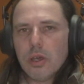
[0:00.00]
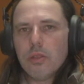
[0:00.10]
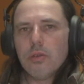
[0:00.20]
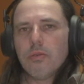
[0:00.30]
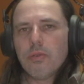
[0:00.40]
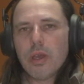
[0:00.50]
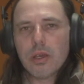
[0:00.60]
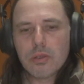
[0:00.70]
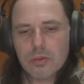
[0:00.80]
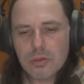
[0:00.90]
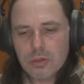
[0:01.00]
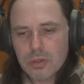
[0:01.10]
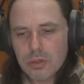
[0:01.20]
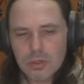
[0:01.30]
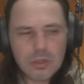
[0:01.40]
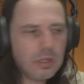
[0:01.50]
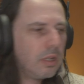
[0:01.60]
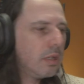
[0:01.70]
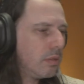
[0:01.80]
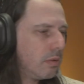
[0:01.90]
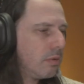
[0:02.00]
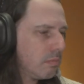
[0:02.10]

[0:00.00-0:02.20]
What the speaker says: other factor, and